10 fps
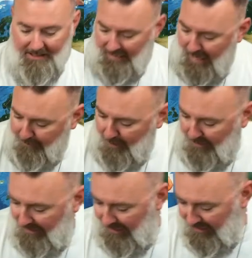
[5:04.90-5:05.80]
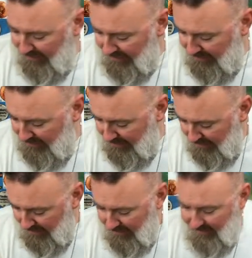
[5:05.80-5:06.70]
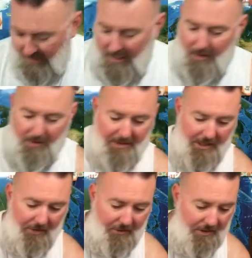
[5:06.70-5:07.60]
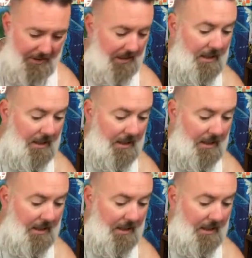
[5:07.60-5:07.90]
copper Canadian. Where's the other one?